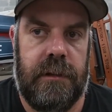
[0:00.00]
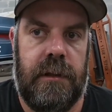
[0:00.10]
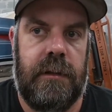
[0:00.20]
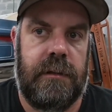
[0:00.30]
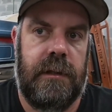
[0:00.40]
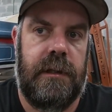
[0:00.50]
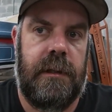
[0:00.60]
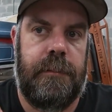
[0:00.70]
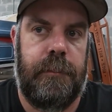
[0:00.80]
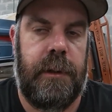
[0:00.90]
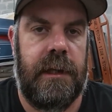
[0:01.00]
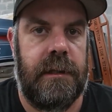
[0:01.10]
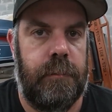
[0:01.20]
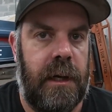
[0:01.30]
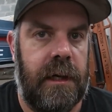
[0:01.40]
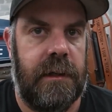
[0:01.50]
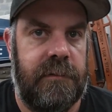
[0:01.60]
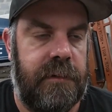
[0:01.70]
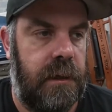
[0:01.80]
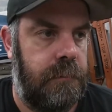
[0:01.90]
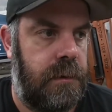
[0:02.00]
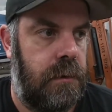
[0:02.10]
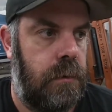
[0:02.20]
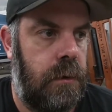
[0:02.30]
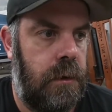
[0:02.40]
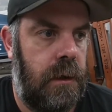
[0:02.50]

then I'll clean up and paint the back of the frame too.